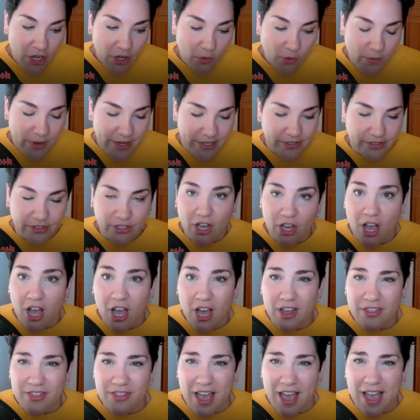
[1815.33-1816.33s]
we
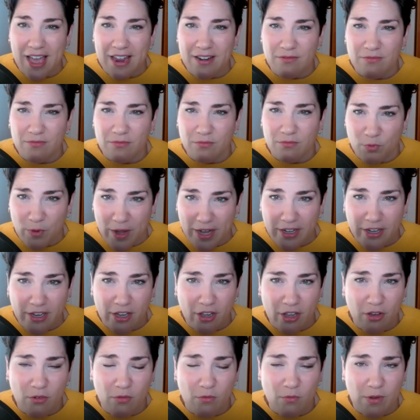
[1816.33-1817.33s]
saw that
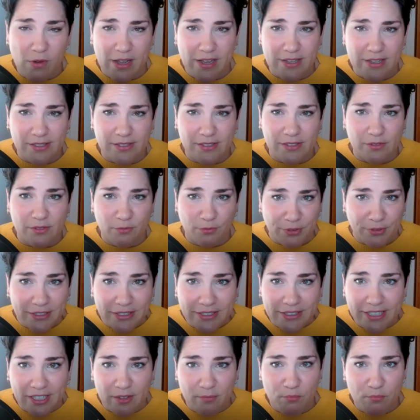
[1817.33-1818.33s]
radio was
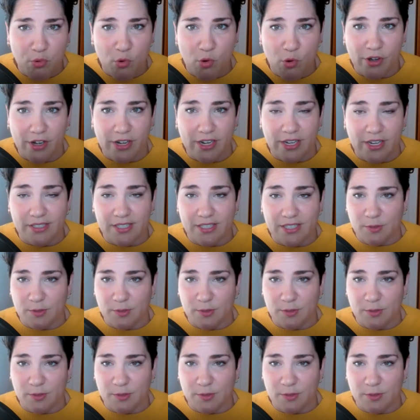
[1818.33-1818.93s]
really important,